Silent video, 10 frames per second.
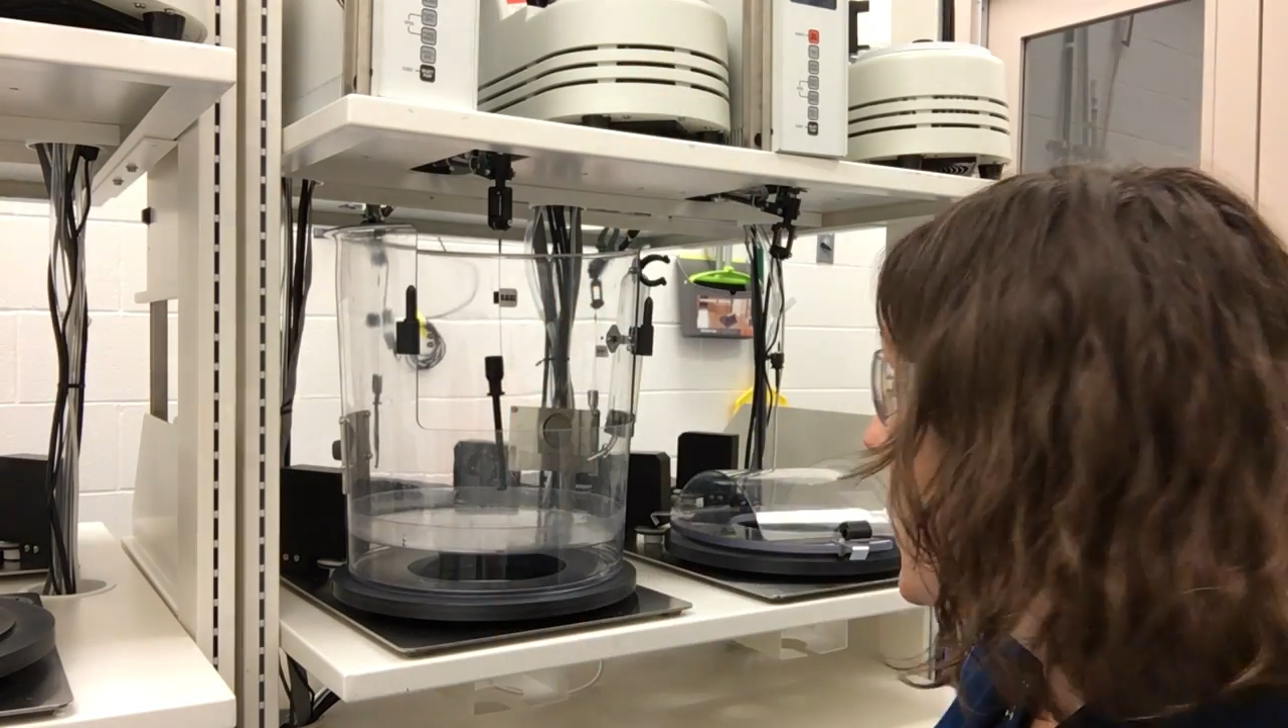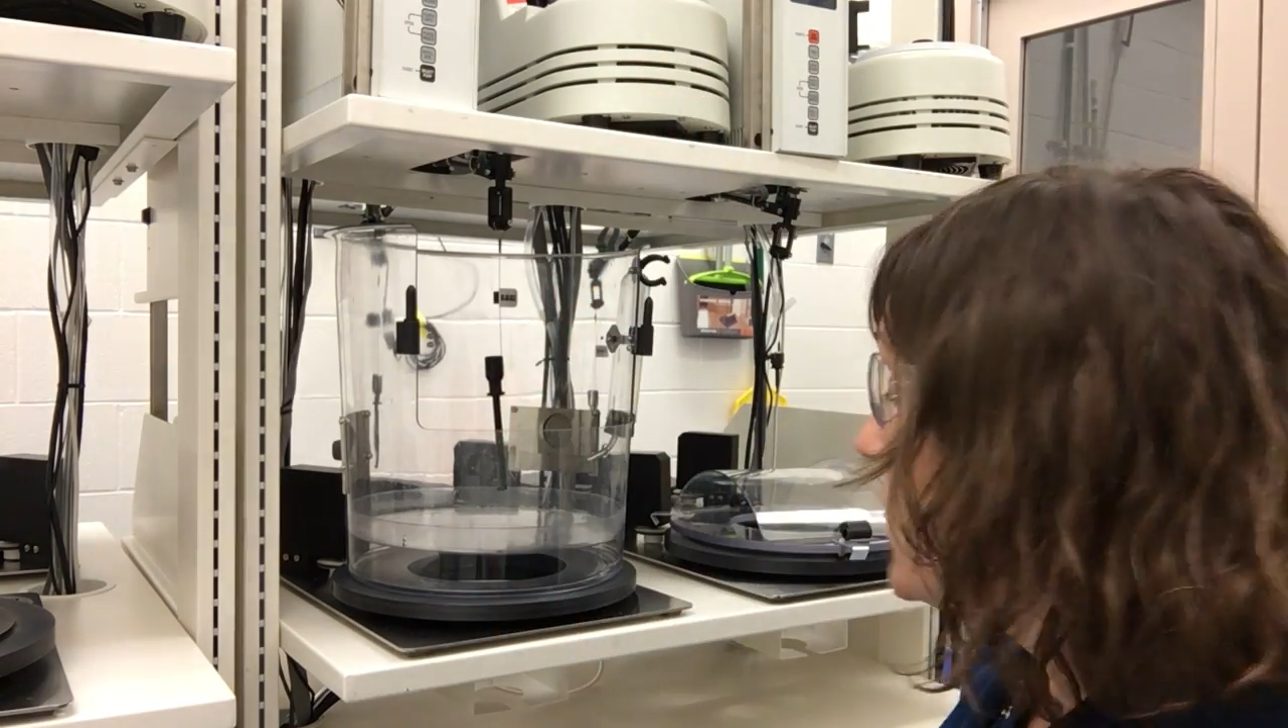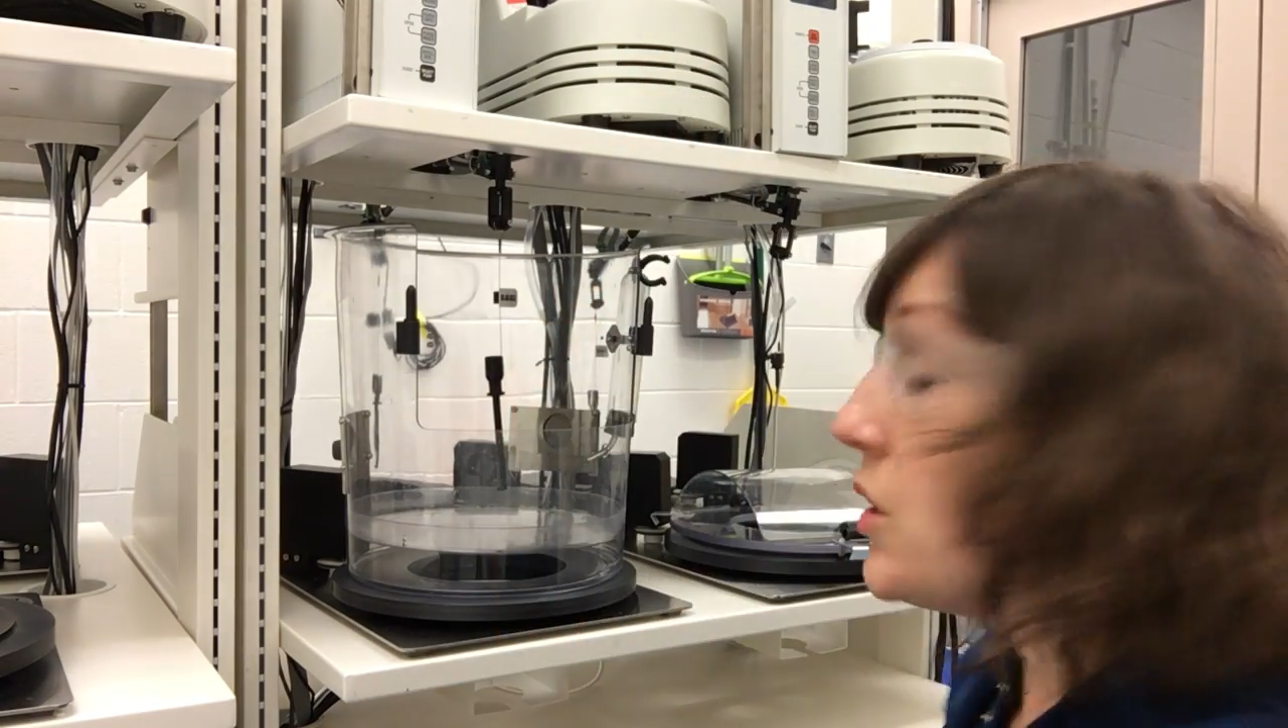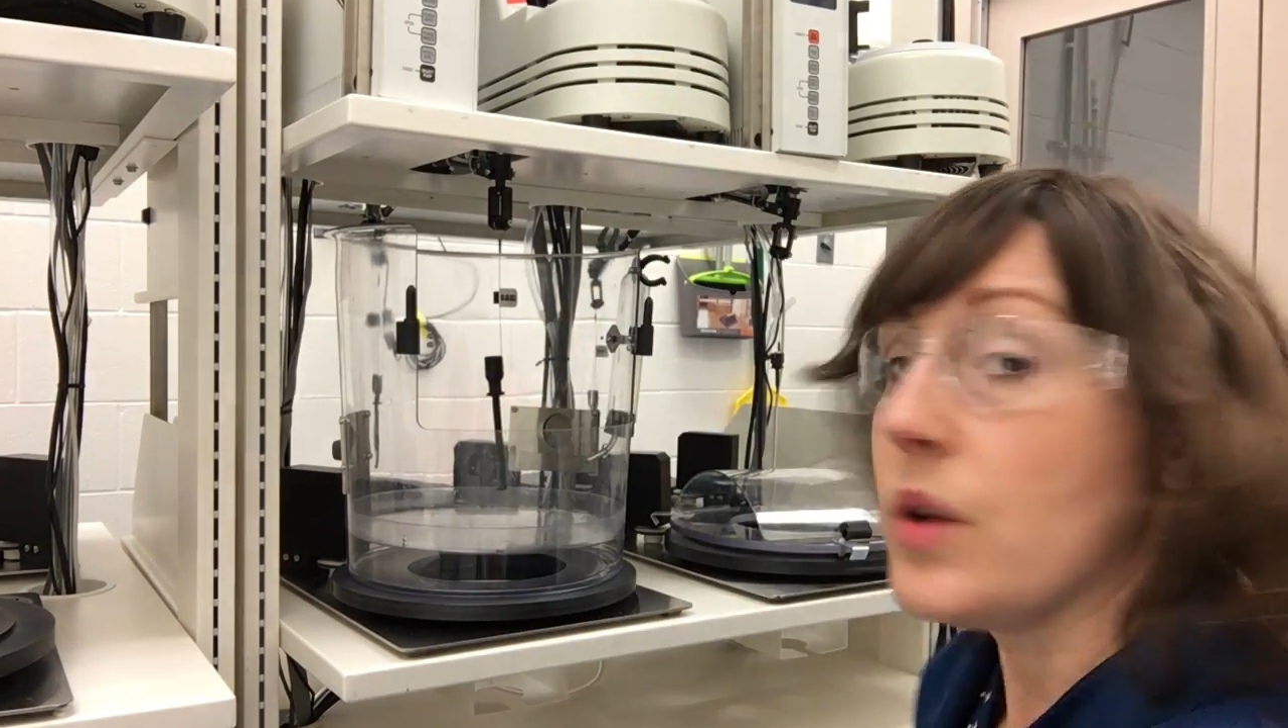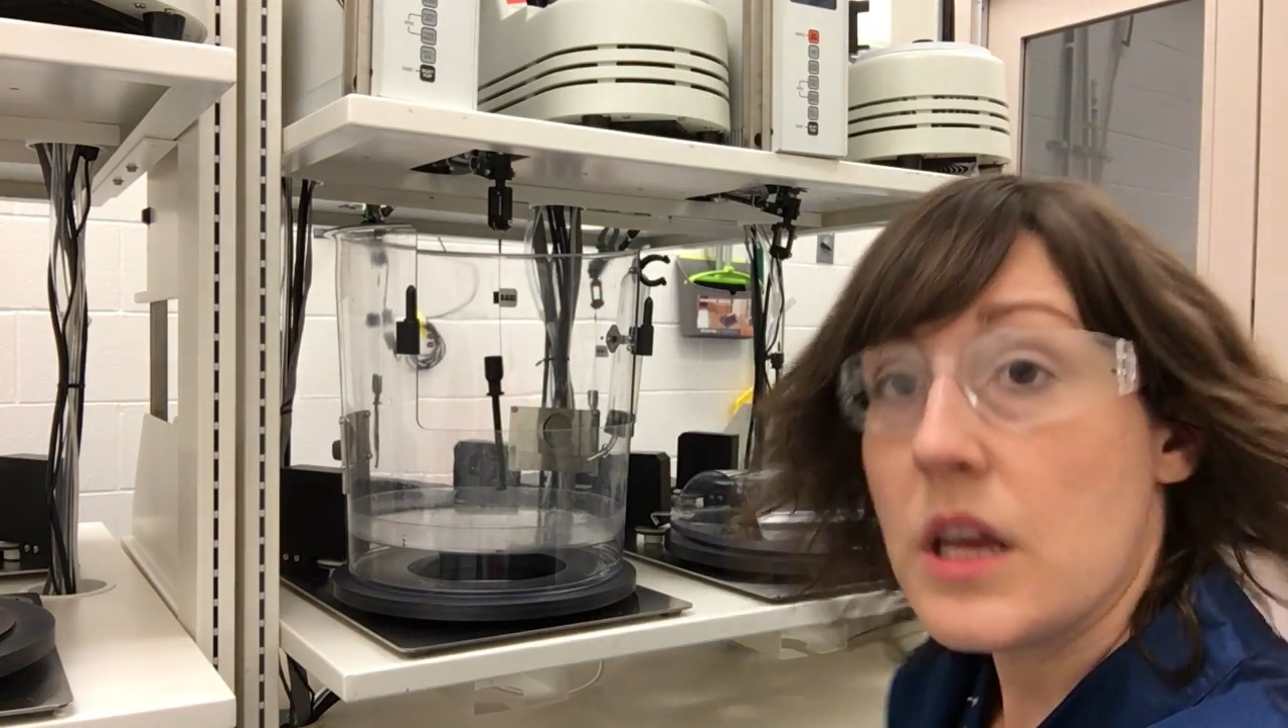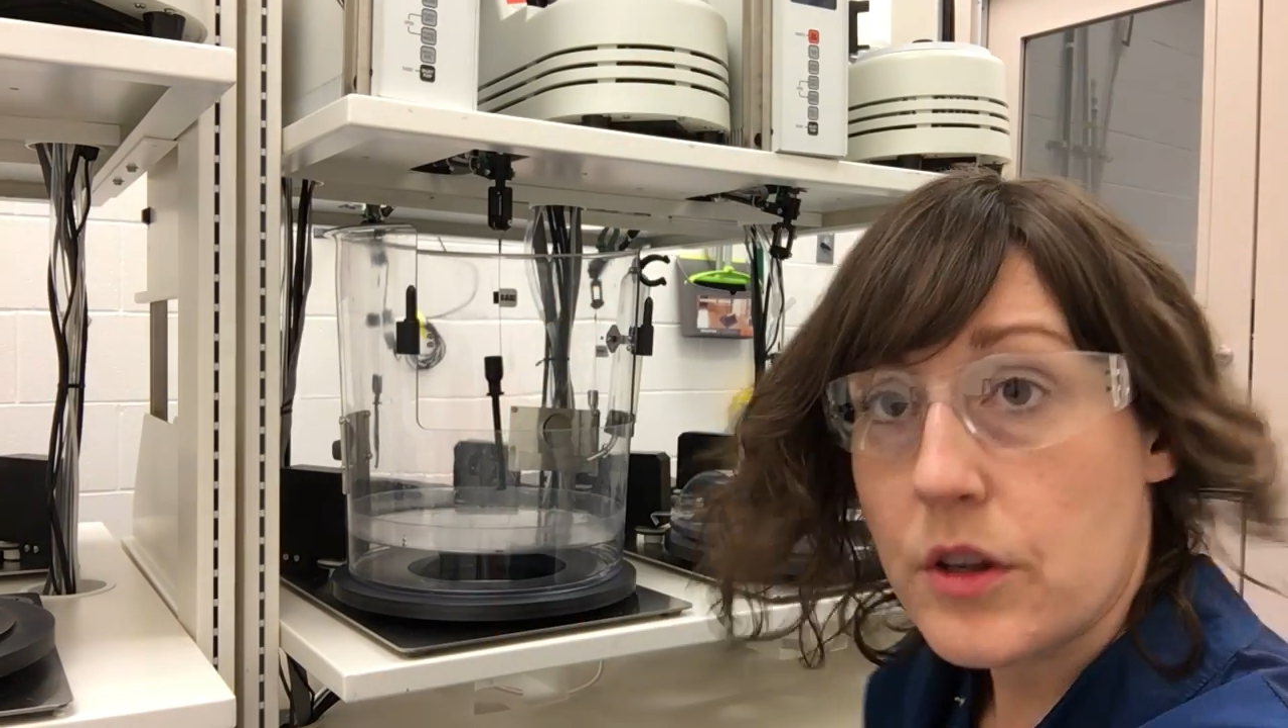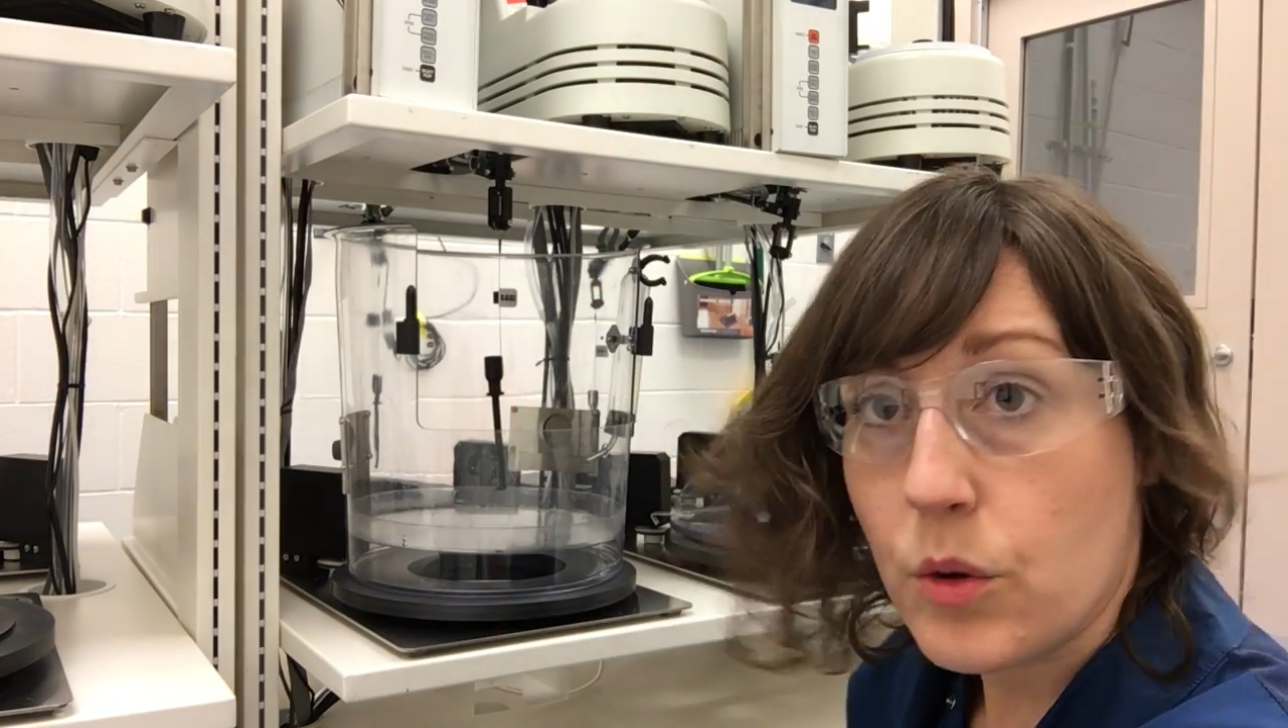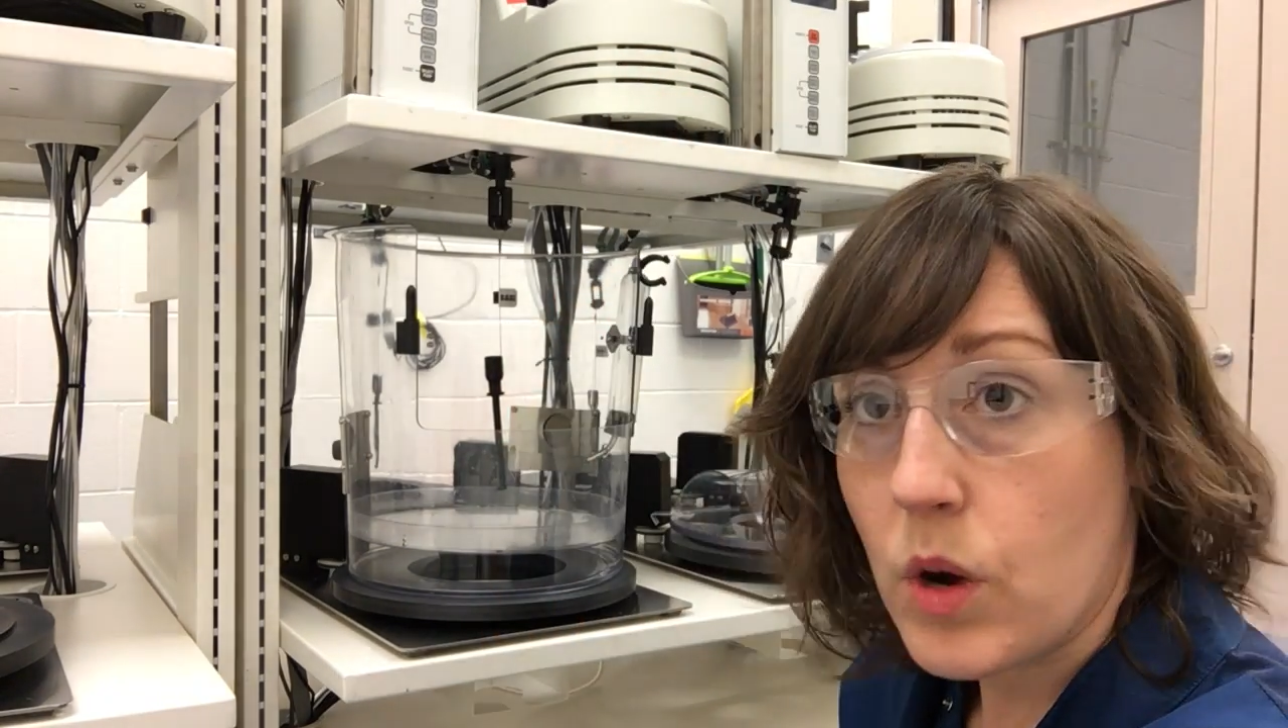So either